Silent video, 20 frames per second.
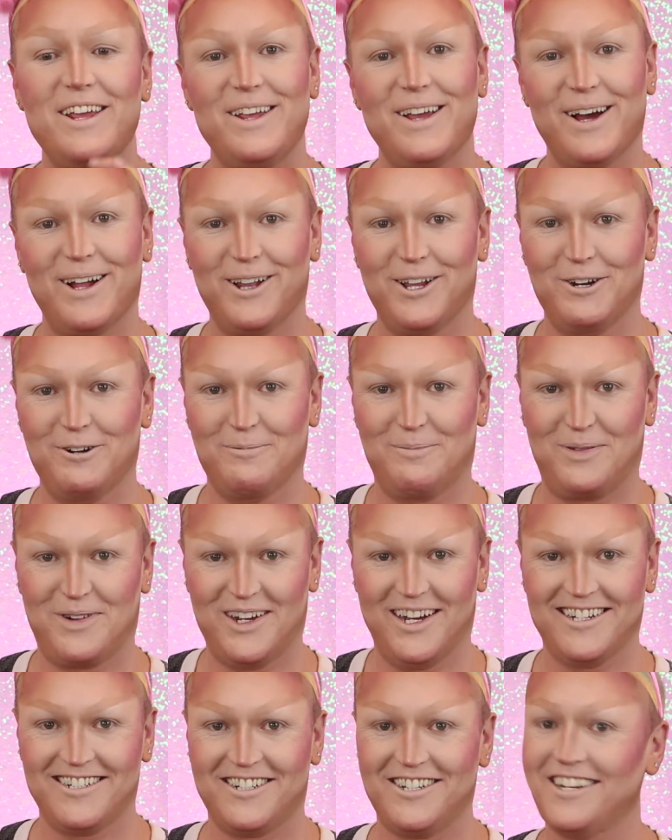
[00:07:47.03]
yellow
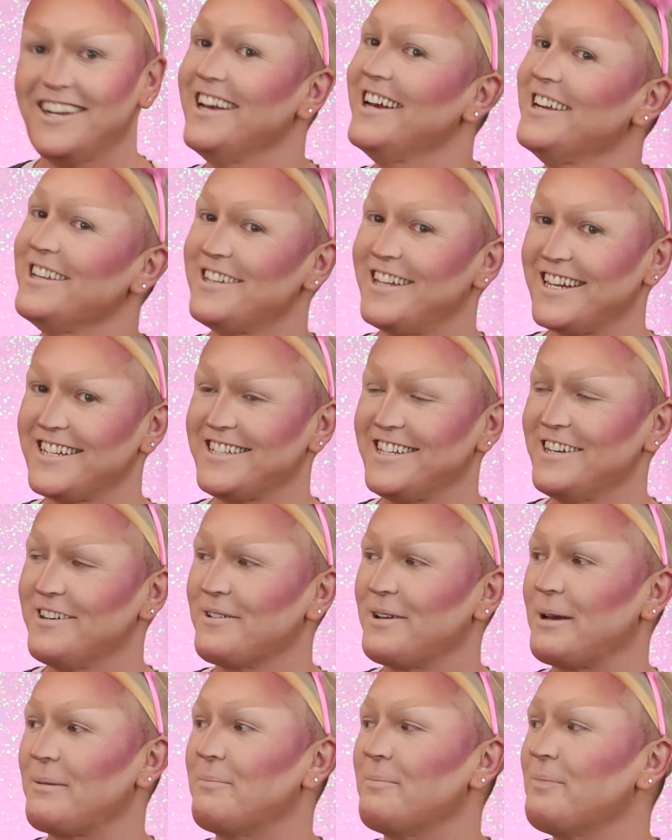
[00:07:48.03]
brush. That's
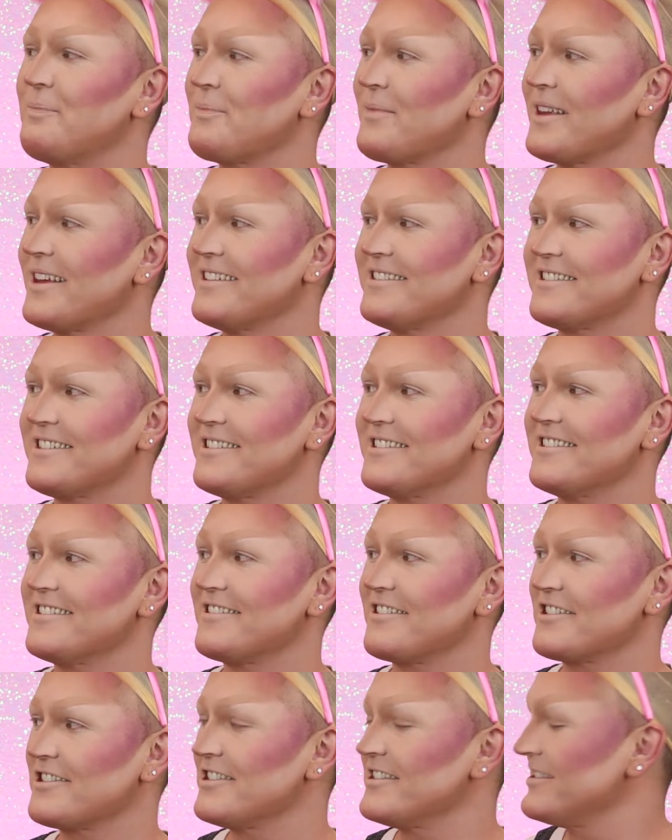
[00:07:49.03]
okay. It's good
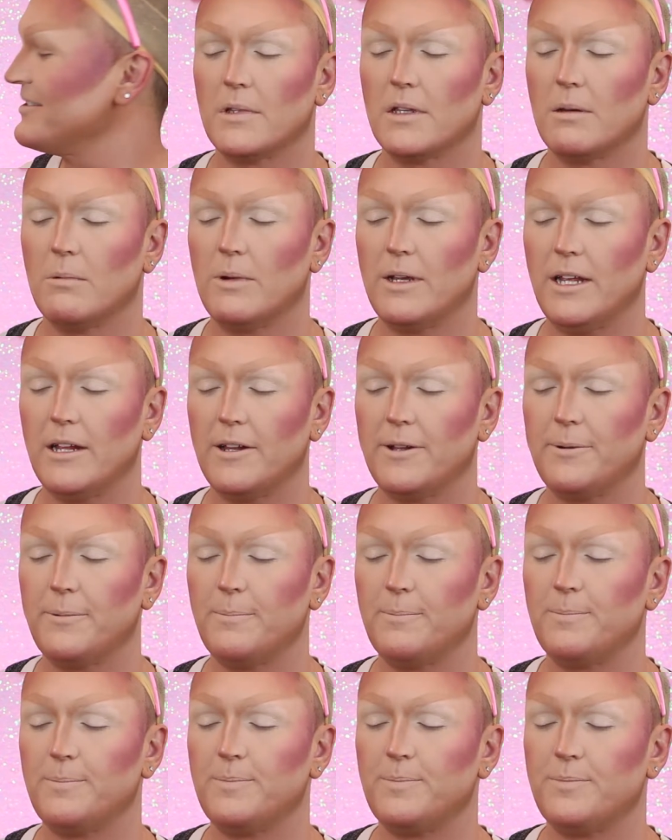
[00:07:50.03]
instructions. What yellow?